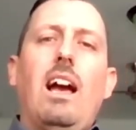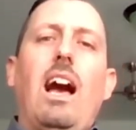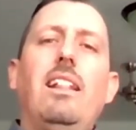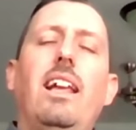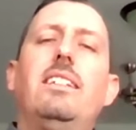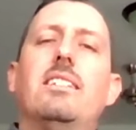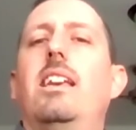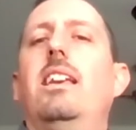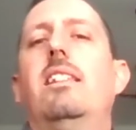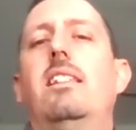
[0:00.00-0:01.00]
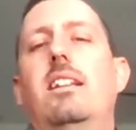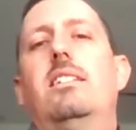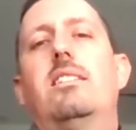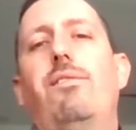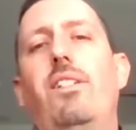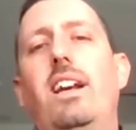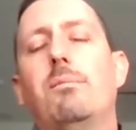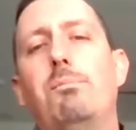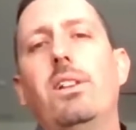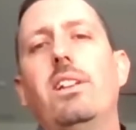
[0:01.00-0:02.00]
I like to say it's the
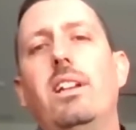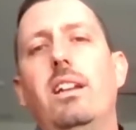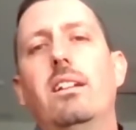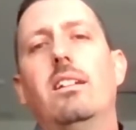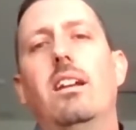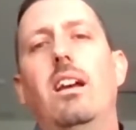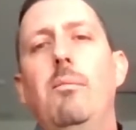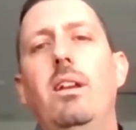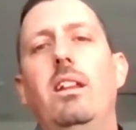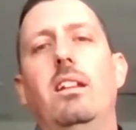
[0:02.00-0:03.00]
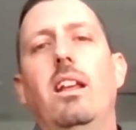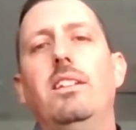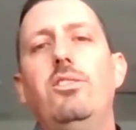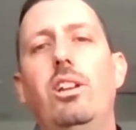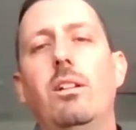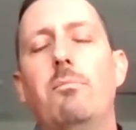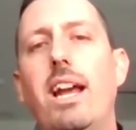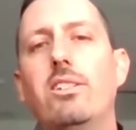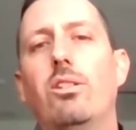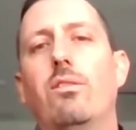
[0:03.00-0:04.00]
flexibility. I mean, as you can
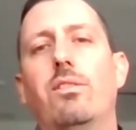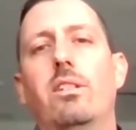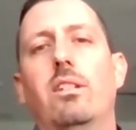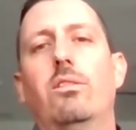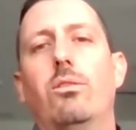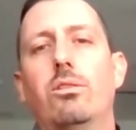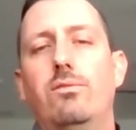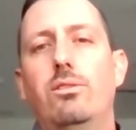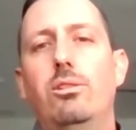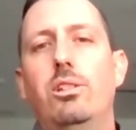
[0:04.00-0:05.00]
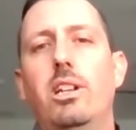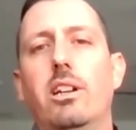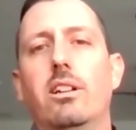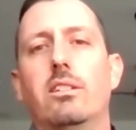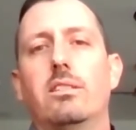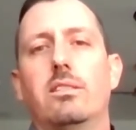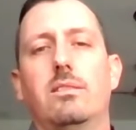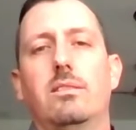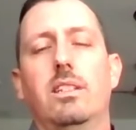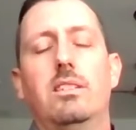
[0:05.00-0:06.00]
imagine, over the course of 2
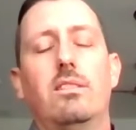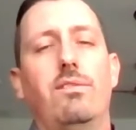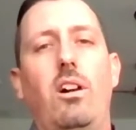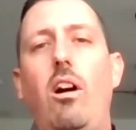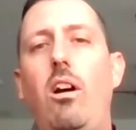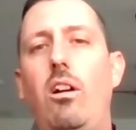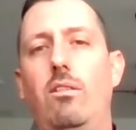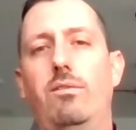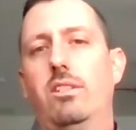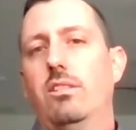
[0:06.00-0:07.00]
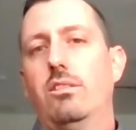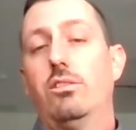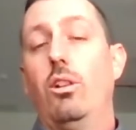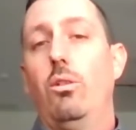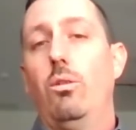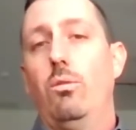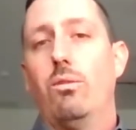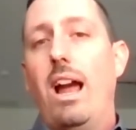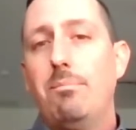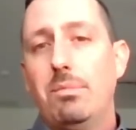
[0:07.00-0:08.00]
years, it's evolved so
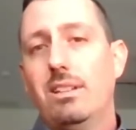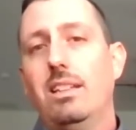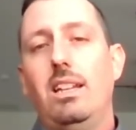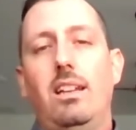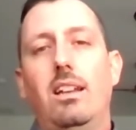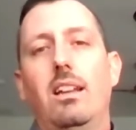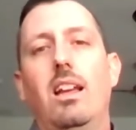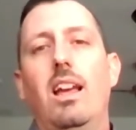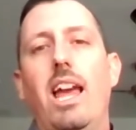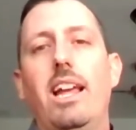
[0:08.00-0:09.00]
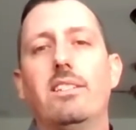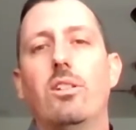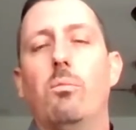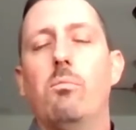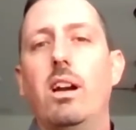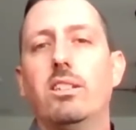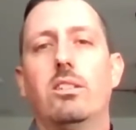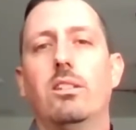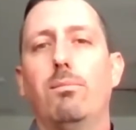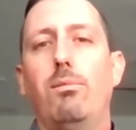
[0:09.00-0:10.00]
rapidly and so
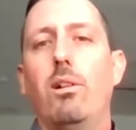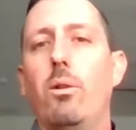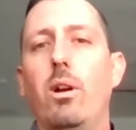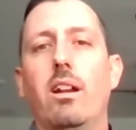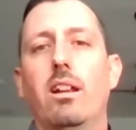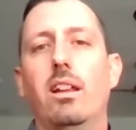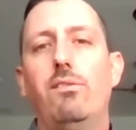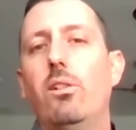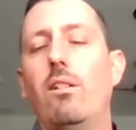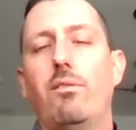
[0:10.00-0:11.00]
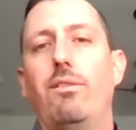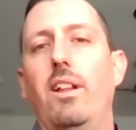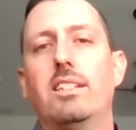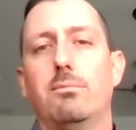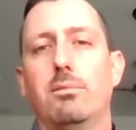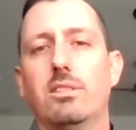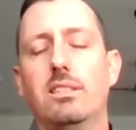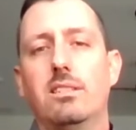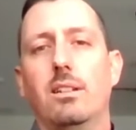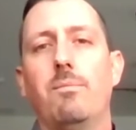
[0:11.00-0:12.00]
much to the point where if you don't have a flexible
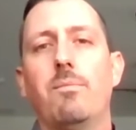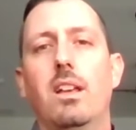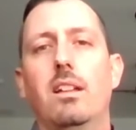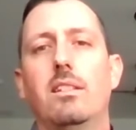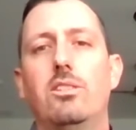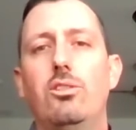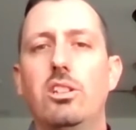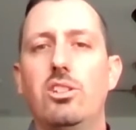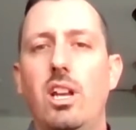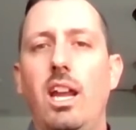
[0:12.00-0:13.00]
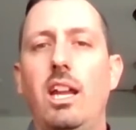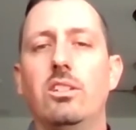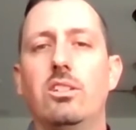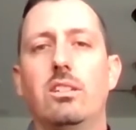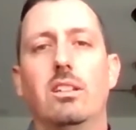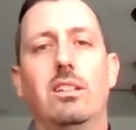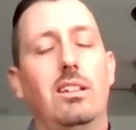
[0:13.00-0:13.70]
system that you can change,